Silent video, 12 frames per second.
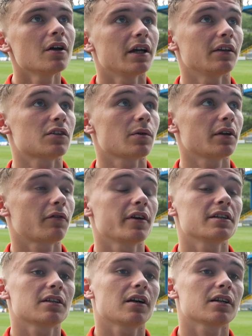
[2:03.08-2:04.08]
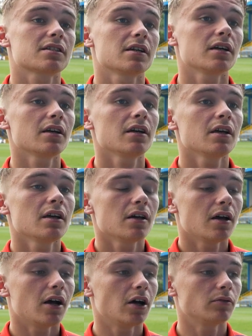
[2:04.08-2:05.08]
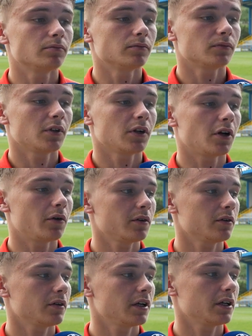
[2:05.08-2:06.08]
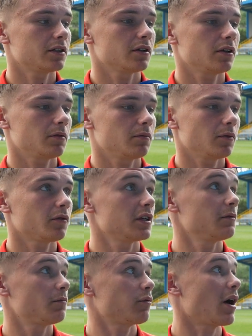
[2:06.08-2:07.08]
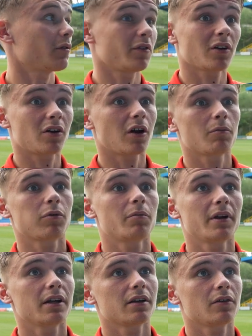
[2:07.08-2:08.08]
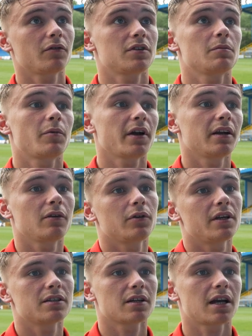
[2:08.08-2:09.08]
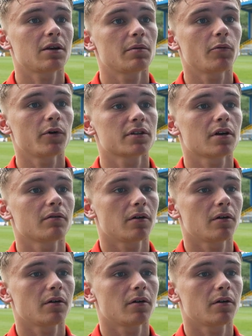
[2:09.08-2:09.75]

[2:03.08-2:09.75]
in the 23s last year. You know, it's obviously proud for the club, probably. Obviously, bringing all these academy boys